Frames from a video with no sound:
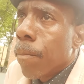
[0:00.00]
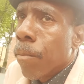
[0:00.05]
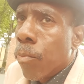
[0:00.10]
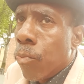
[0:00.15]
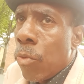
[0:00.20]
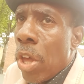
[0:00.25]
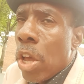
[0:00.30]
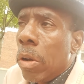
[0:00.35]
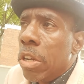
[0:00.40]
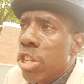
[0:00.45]

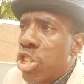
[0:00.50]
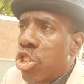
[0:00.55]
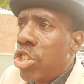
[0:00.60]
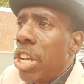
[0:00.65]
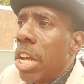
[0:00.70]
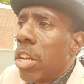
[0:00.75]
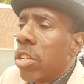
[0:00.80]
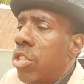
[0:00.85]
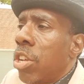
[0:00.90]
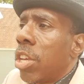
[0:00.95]
they're gonna
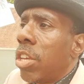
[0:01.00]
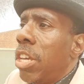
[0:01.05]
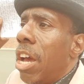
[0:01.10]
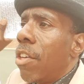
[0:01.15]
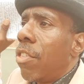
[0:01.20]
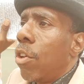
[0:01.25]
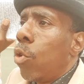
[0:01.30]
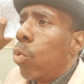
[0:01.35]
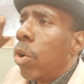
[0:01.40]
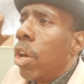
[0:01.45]
stick
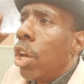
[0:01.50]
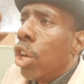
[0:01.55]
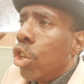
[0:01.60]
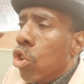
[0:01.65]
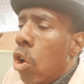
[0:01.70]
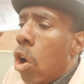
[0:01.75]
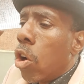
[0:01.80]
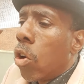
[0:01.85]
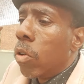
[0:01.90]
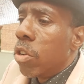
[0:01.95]
together.
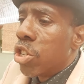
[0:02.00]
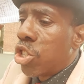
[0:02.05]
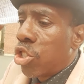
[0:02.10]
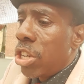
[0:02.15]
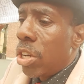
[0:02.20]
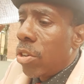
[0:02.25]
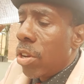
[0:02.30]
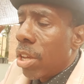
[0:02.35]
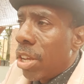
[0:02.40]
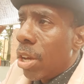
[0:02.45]
Y'all gonna
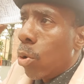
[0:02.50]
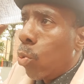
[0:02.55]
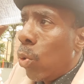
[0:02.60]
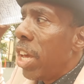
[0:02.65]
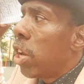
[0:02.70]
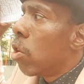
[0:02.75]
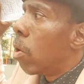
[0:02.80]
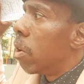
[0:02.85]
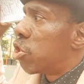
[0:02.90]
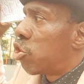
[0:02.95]
stick together.
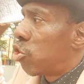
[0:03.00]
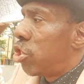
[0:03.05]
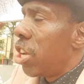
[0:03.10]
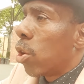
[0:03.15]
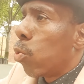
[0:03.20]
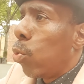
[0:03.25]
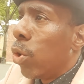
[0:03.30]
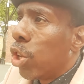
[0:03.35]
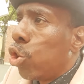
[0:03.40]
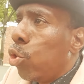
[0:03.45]
he gonna
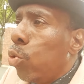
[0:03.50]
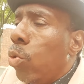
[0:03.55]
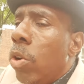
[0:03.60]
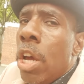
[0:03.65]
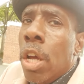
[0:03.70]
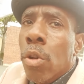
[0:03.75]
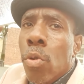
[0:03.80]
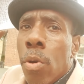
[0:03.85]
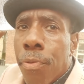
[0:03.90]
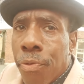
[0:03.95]
stick with you
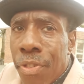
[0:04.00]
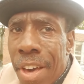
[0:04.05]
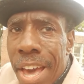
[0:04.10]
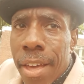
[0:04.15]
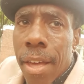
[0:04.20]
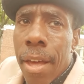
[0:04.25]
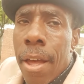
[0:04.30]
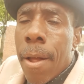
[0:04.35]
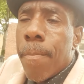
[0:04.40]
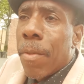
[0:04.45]
through
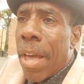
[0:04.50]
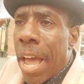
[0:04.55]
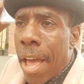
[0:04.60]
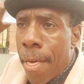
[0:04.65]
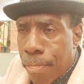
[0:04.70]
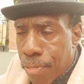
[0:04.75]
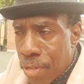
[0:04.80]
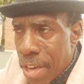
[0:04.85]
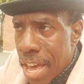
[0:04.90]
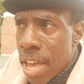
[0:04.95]
thick
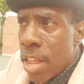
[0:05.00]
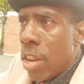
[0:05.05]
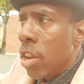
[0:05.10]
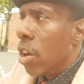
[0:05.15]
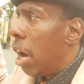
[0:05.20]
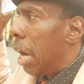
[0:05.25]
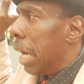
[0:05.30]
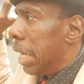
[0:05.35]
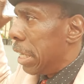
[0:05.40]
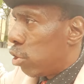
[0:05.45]
and thin
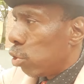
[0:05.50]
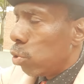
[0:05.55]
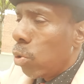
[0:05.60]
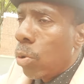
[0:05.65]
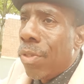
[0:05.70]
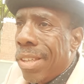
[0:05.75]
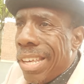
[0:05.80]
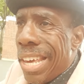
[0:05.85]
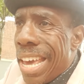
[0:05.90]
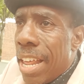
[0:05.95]

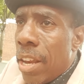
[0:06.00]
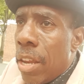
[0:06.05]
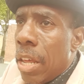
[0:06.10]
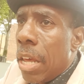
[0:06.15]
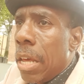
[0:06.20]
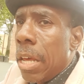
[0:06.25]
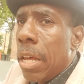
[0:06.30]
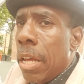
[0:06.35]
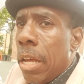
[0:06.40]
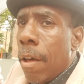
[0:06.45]
unto the end,
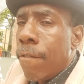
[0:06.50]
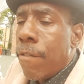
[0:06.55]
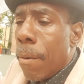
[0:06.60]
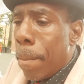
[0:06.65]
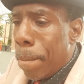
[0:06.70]
for